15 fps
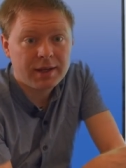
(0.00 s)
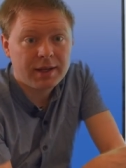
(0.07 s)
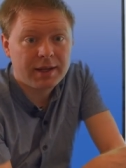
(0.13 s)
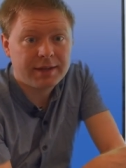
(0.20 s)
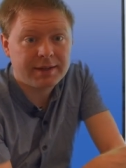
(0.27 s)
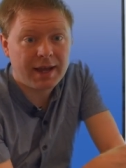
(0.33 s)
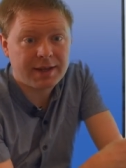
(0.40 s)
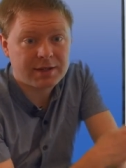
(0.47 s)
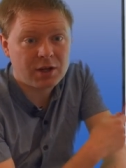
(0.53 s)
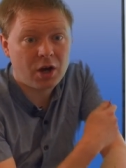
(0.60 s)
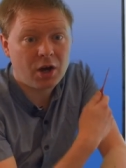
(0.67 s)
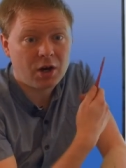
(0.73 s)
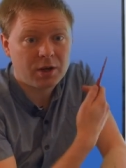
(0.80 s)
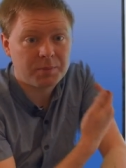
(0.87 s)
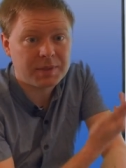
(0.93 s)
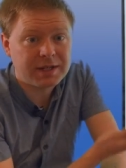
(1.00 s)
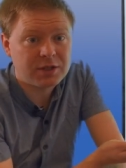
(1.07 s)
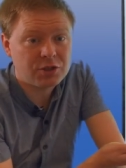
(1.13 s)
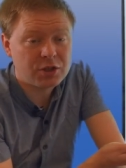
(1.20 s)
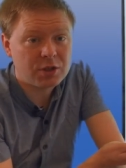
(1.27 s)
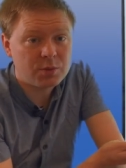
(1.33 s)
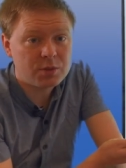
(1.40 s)
that are
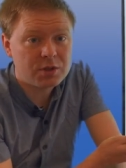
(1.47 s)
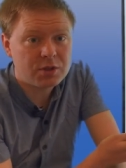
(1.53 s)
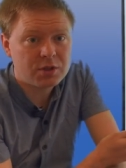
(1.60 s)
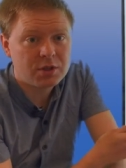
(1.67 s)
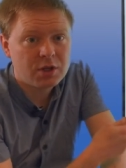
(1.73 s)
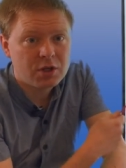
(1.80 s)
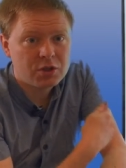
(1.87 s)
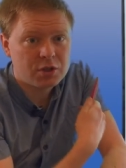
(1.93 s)
being used.